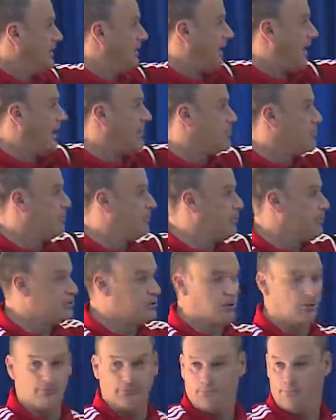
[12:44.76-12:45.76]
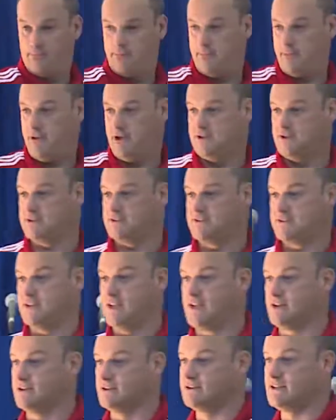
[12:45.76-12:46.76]
and you put them in a
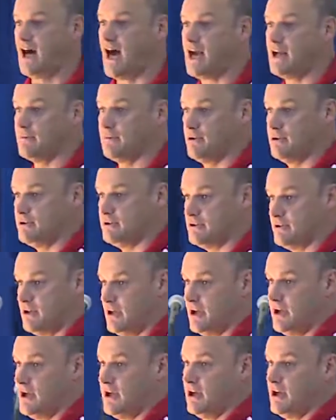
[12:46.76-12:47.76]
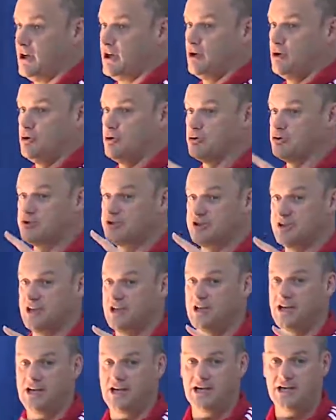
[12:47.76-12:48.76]
single diamond, you
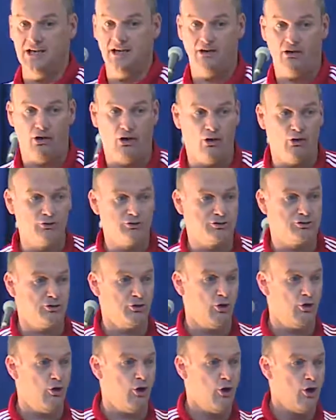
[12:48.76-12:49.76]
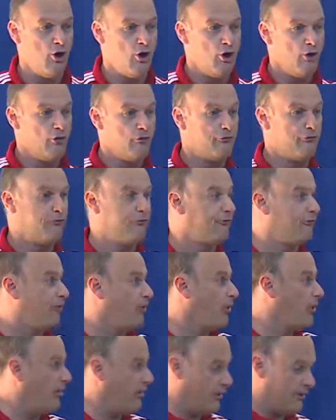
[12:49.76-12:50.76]
see here also
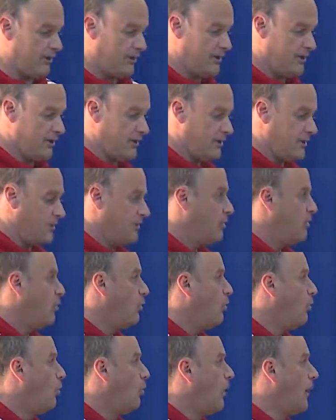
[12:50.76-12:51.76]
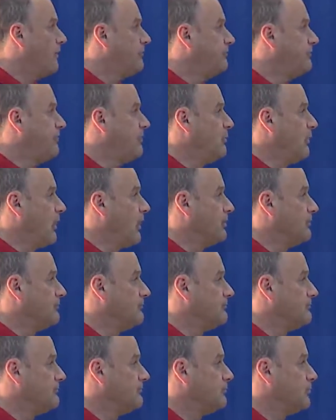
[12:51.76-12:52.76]
4 1v1.
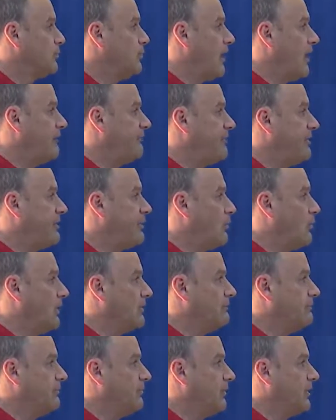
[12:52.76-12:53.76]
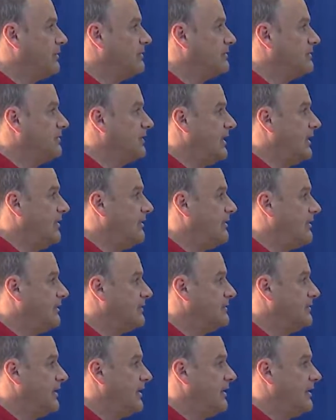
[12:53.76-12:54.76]
You have here a 1v1, there,
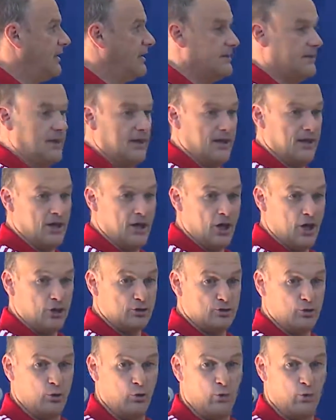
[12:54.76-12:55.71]
and there. So